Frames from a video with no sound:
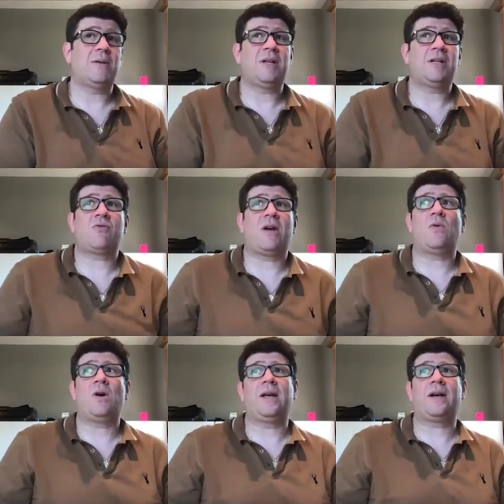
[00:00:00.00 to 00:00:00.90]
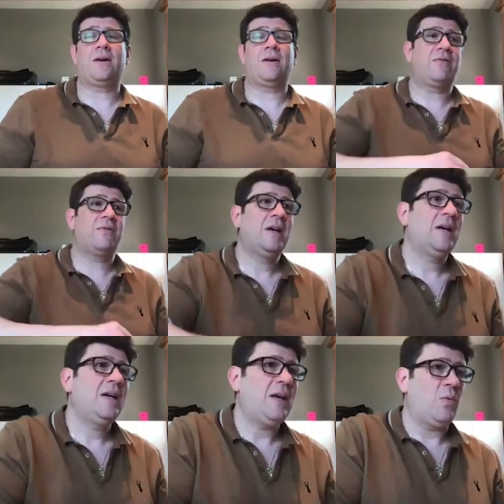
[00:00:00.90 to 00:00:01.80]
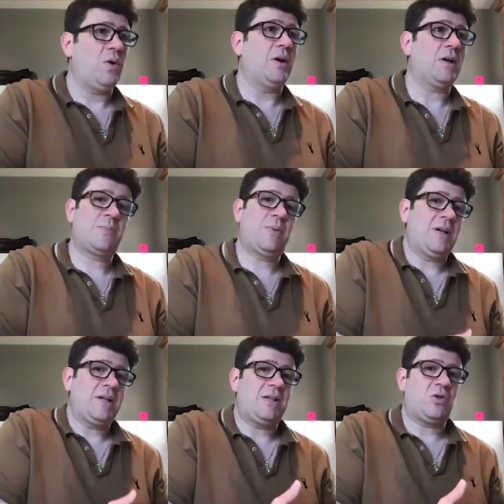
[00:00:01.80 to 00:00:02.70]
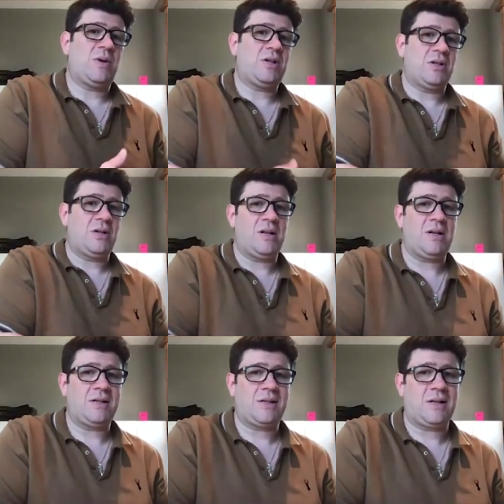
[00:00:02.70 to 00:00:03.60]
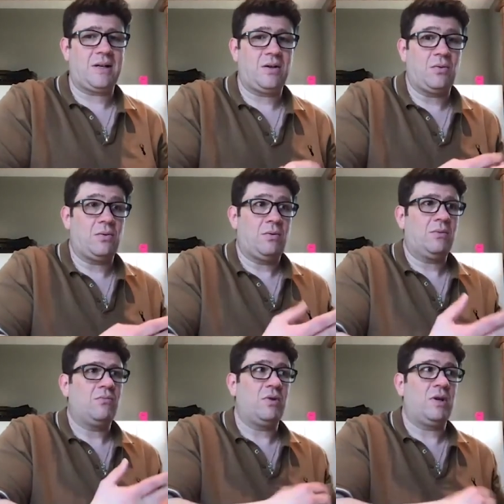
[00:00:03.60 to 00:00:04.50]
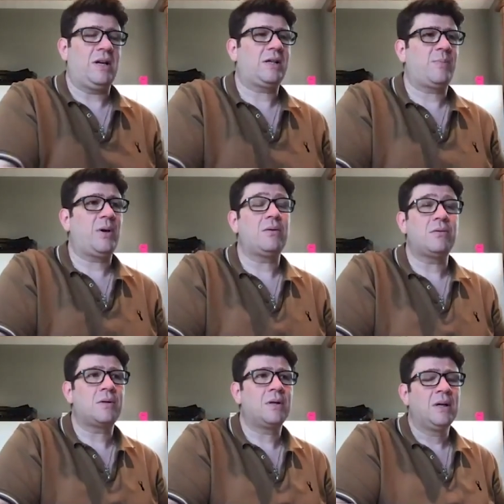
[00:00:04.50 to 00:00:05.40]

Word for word: I mean, it's great while it kind of it works. But in a situation like this, suddenly you're really exposed.